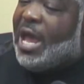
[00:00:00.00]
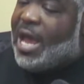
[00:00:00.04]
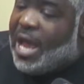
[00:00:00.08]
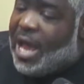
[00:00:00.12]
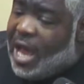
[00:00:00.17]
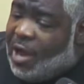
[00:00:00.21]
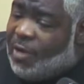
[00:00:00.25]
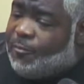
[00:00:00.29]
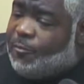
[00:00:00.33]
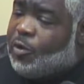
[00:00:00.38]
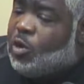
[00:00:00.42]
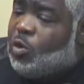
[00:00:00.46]

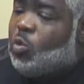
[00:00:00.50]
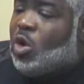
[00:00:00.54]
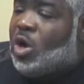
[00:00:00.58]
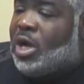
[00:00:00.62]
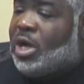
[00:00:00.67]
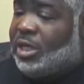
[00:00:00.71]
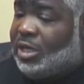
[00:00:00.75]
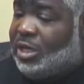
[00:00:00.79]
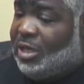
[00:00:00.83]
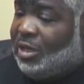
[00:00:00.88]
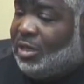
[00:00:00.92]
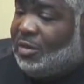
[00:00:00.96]

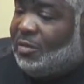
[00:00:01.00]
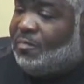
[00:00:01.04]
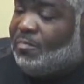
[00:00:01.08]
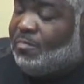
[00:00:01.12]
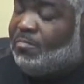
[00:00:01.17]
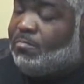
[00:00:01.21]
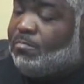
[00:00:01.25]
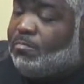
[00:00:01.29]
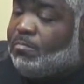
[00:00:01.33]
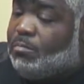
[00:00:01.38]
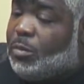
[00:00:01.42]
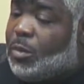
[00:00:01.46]
Everyone.
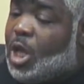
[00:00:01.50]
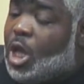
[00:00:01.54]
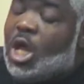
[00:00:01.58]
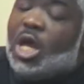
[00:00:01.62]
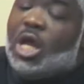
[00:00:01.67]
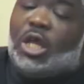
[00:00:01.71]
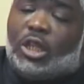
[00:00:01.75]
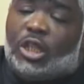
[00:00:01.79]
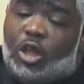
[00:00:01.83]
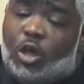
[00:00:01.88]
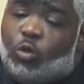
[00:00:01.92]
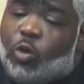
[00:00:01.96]

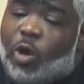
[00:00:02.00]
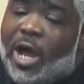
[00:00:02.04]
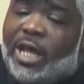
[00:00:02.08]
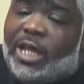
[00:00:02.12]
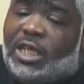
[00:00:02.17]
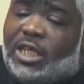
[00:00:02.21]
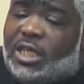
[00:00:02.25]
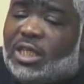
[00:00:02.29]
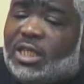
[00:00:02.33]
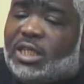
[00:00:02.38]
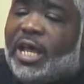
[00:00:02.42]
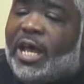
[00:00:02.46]
The
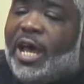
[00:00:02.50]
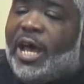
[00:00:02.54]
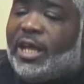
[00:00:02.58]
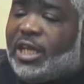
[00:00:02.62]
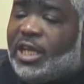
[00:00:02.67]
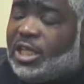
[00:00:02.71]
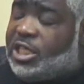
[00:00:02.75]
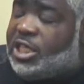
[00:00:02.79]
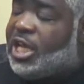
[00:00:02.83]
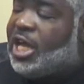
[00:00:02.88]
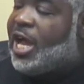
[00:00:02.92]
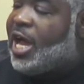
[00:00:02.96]
righteous had
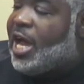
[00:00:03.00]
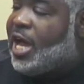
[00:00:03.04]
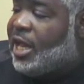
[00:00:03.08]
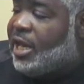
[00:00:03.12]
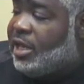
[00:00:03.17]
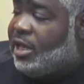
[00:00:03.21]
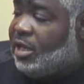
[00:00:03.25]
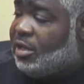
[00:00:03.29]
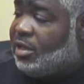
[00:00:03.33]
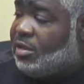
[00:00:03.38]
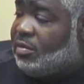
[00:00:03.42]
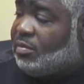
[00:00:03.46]
a jihad.
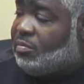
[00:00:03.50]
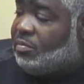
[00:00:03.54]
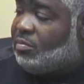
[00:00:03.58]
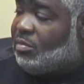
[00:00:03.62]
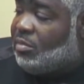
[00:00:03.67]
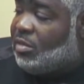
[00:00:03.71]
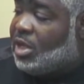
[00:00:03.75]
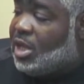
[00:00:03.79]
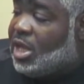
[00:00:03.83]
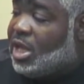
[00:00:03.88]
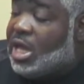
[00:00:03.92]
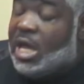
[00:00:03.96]

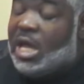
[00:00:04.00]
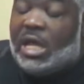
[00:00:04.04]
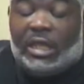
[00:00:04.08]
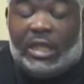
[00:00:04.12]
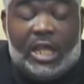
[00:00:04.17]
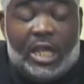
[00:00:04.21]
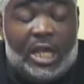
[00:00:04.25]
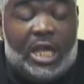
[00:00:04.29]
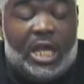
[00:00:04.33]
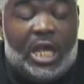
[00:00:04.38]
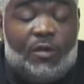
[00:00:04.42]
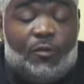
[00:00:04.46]

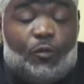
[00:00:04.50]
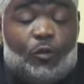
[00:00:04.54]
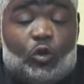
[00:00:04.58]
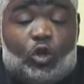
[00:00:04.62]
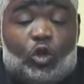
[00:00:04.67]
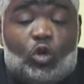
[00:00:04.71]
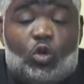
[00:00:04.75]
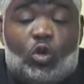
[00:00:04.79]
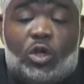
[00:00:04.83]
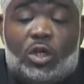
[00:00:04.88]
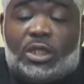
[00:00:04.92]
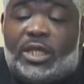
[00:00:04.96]
The
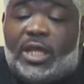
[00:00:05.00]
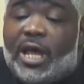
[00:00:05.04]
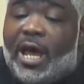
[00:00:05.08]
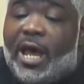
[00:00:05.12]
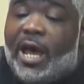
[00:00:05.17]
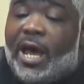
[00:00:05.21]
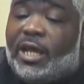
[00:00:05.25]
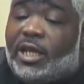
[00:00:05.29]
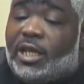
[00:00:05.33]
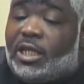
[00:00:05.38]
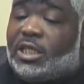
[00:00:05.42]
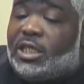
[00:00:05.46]
evildoers
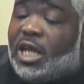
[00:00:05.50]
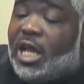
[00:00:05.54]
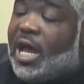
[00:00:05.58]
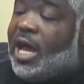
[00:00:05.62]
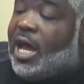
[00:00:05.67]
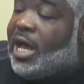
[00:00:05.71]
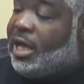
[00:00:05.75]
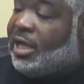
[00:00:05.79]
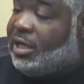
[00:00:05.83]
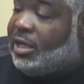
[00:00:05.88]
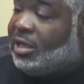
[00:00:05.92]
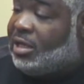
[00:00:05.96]
had a
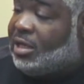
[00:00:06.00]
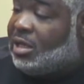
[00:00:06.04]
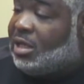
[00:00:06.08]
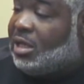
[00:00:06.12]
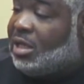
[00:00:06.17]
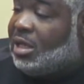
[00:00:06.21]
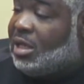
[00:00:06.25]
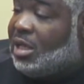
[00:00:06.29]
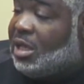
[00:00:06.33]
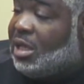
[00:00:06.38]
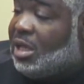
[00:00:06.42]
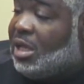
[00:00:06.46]
jihad.
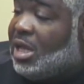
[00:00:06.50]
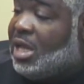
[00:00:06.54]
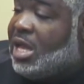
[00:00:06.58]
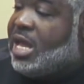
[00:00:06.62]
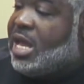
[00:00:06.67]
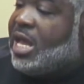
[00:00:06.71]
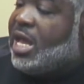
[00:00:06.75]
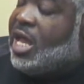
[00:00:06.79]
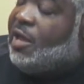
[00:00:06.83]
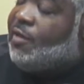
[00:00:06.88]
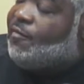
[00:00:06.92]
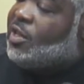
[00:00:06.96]

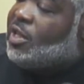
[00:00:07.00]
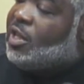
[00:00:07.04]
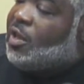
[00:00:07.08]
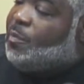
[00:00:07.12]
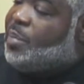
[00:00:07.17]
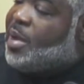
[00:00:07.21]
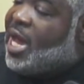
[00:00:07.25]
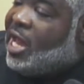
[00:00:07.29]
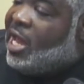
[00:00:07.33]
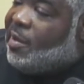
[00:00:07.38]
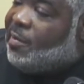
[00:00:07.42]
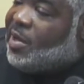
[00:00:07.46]
Even the
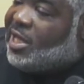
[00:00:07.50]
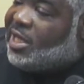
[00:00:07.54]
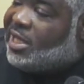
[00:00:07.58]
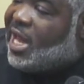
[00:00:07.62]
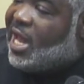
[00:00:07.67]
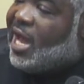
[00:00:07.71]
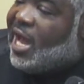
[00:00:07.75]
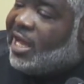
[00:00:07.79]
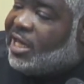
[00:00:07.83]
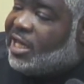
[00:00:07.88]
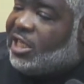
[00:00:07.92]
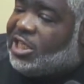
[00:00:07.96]
babies
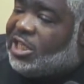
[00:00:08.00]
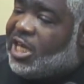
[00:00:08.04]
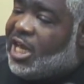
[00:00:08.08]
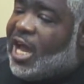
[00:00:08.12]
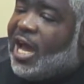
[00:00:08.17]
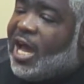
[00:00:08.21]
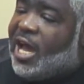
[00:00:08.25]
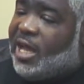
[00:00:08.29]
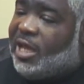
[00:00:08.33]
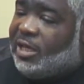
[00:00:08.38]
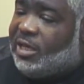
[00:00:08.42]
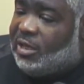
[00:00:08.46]
had a
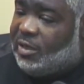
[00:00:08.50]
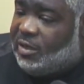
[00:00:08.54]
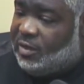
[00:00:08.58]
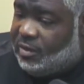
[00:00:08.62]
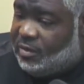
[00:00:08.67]
jihad.